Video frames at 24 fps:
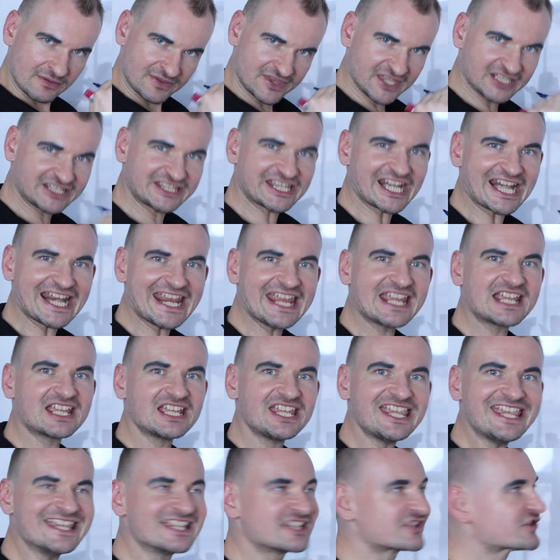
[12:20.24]
the trick
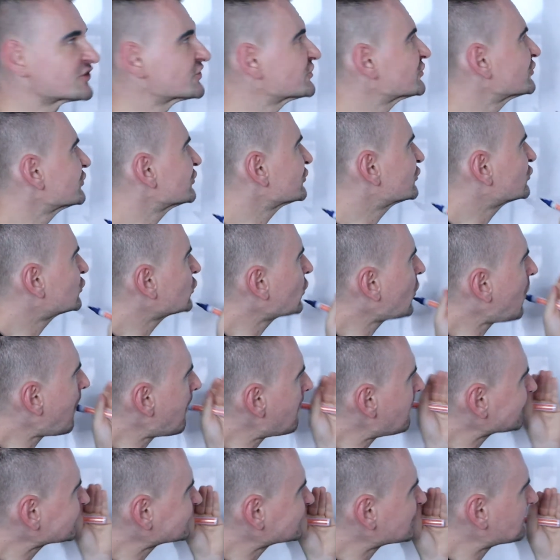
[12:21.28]
is to
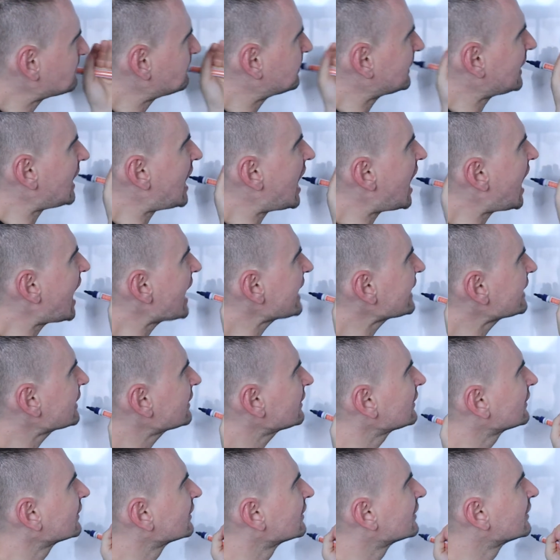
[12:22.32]
multiply
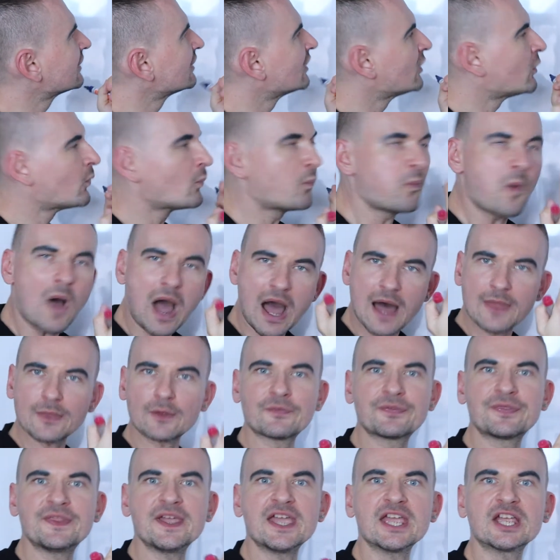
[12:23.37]
one
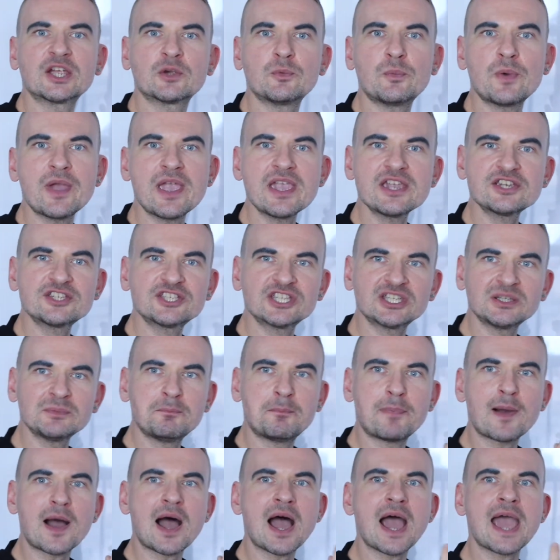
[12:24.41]
of the equation
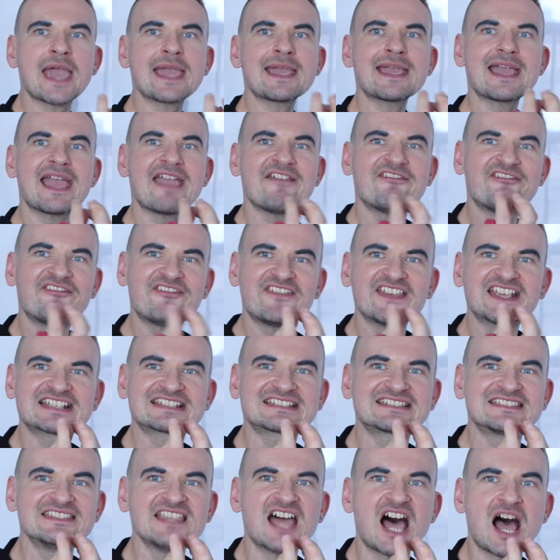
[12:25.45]
by a
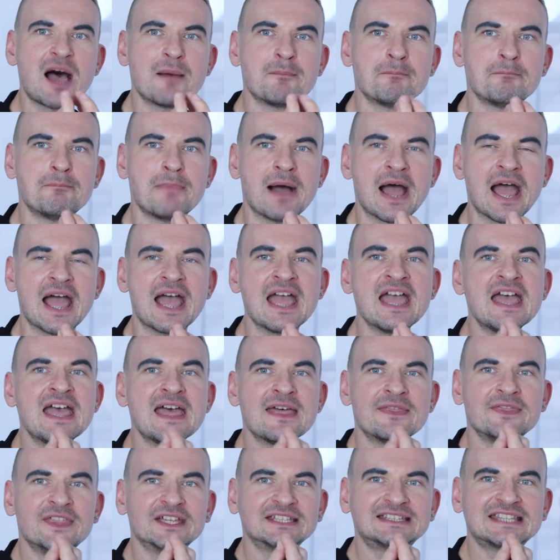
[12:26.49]
fixed number
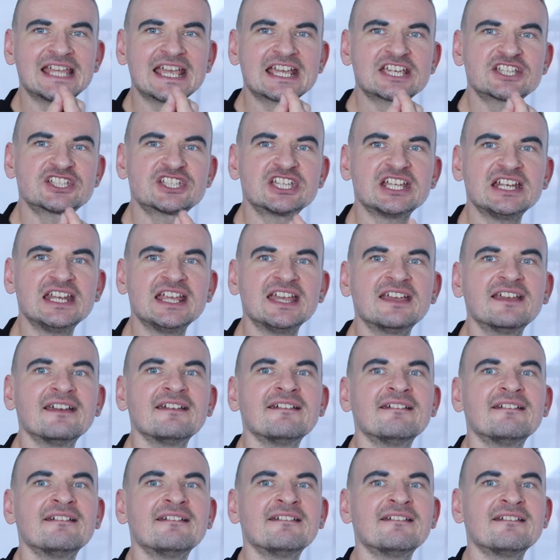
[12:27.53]
that actually
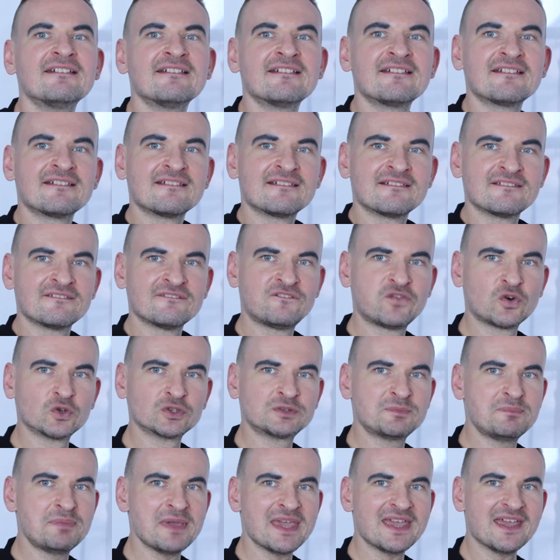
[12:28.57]

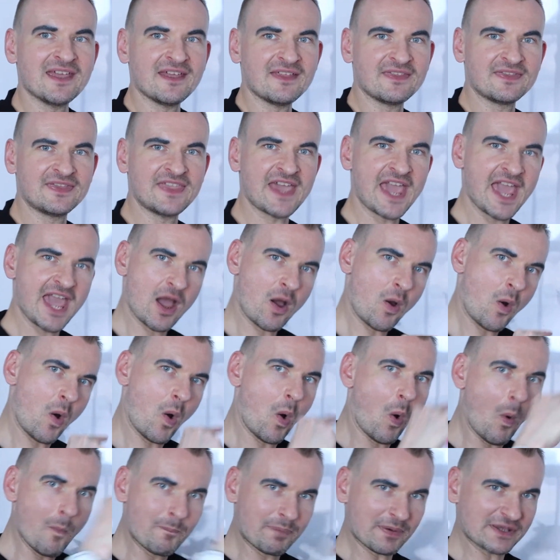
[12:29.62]
would be the
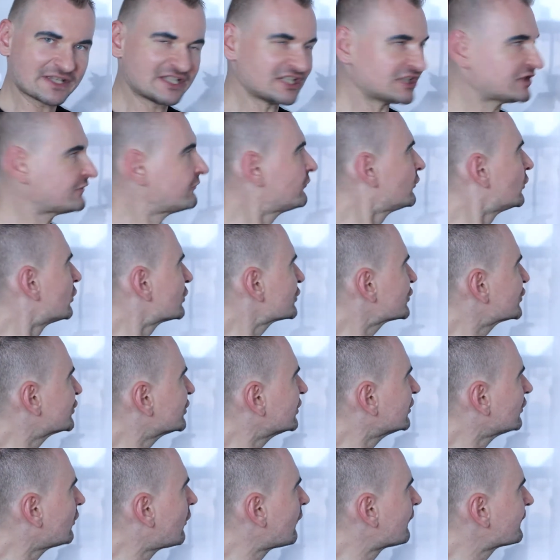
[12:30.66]
opposite
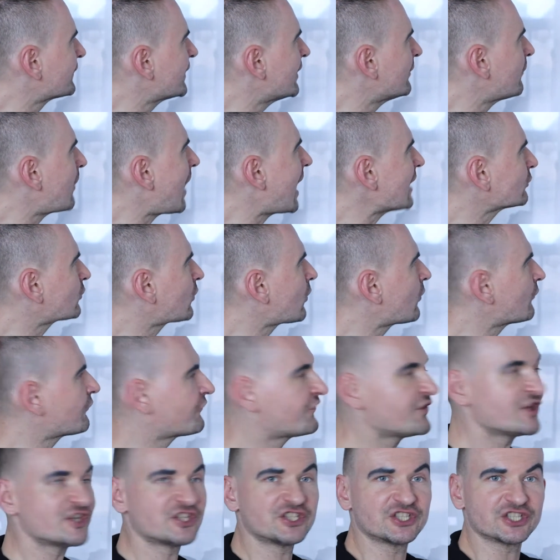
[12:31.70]
version of the one
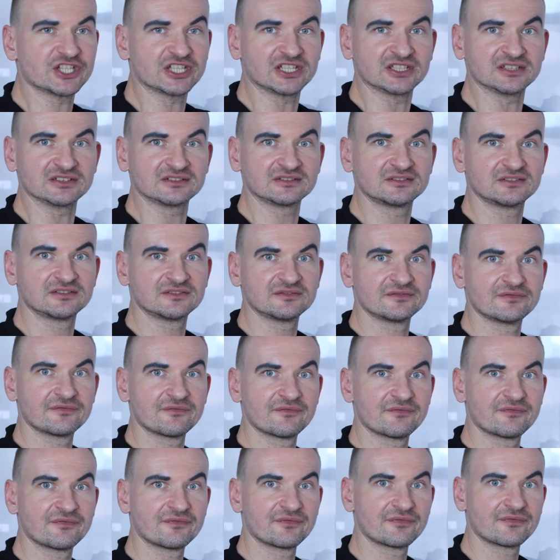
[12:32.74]
coefficient,
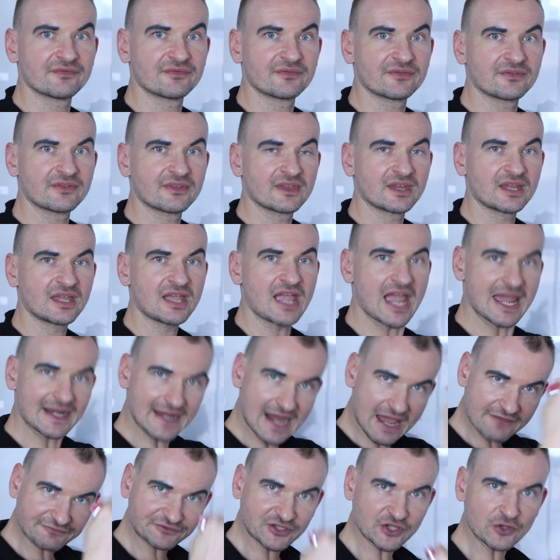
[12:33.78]
and
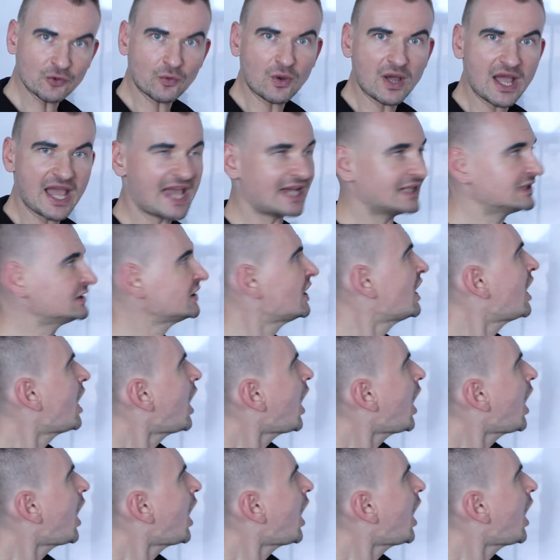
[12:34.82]
after you add.